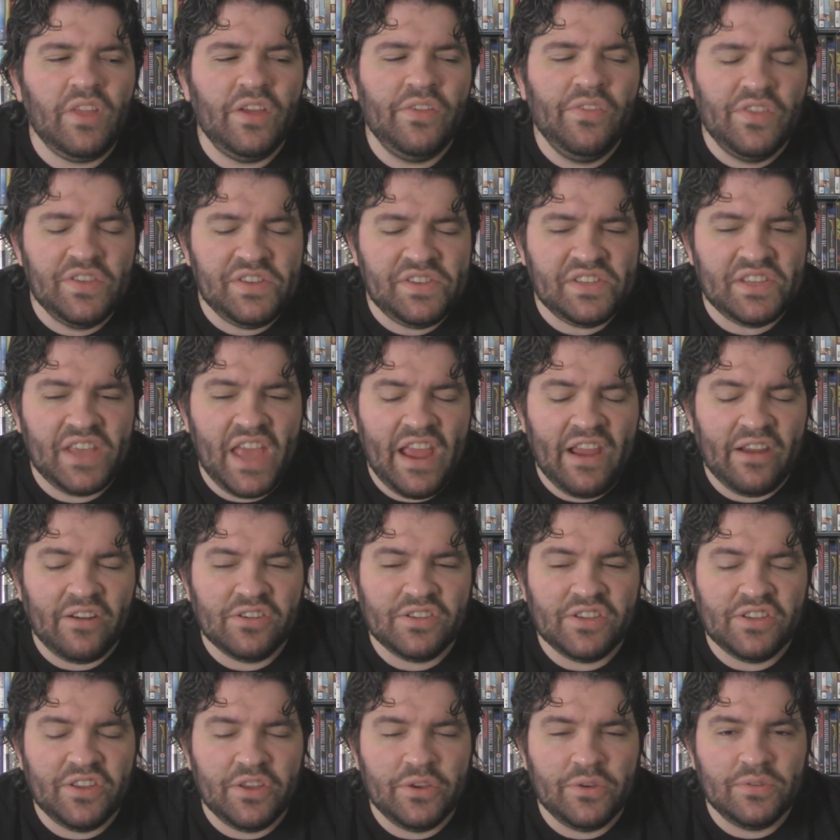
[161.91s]
The
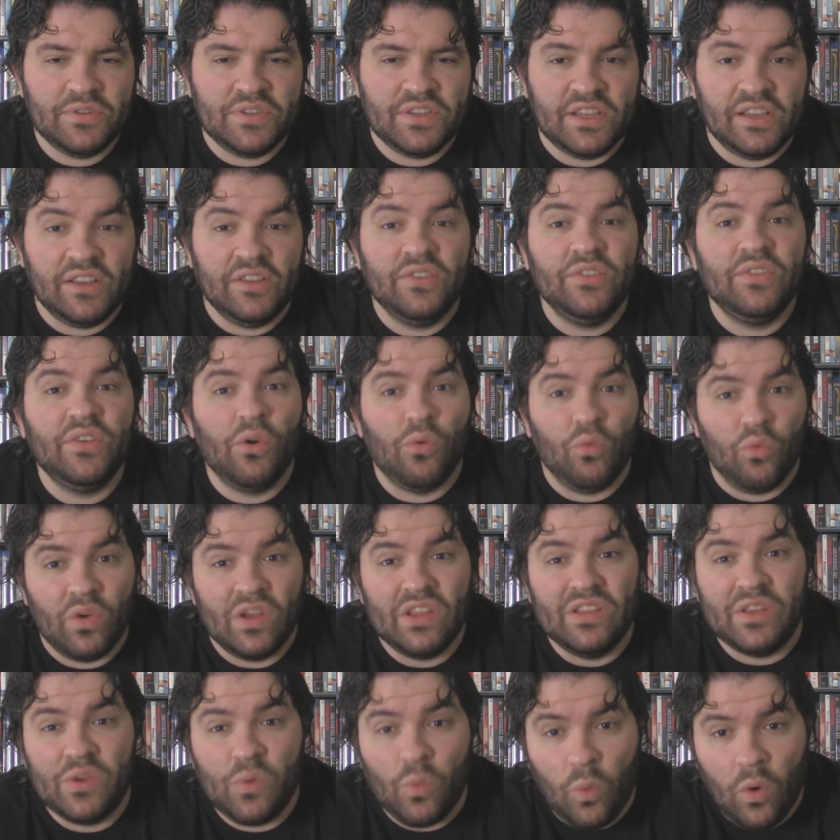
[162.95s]
scares in those scenes
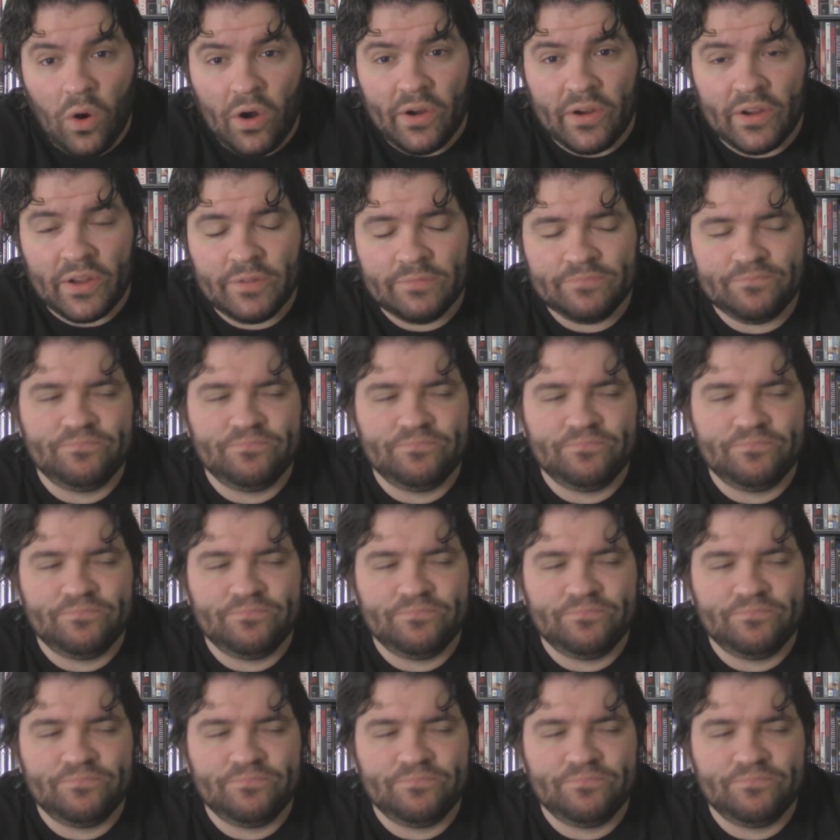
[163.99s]
really work.